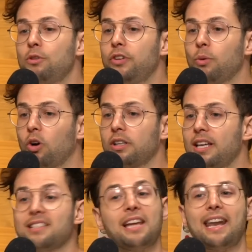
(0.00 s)
Movie Award
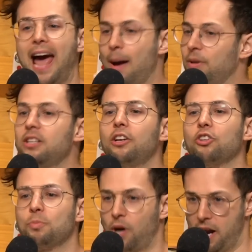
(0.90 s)
kiss had happened
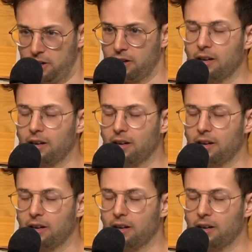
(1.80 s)
years prior.